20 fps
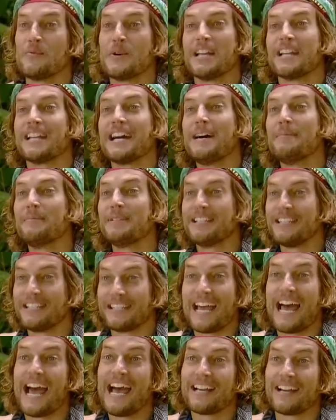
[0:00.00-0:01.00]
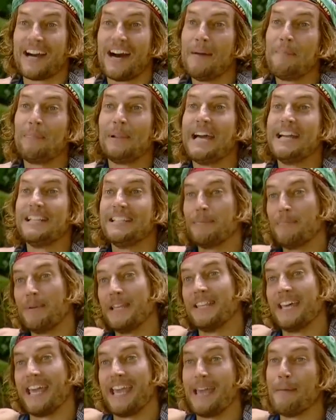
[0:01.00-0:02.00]
when it comes to Zack, I plan to
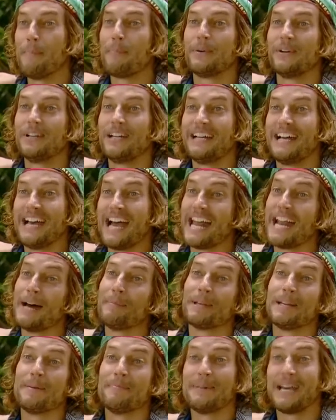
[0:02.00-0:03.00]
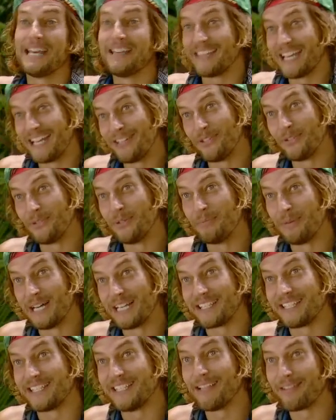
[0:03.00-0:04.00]
be the Emperor, and I'm gonna make that dude
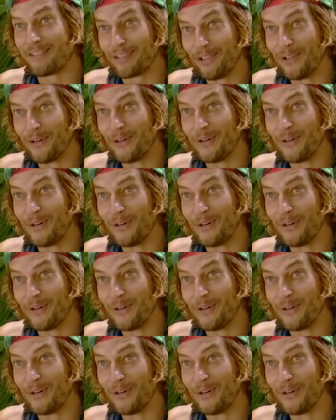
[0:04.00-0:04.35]
my Sith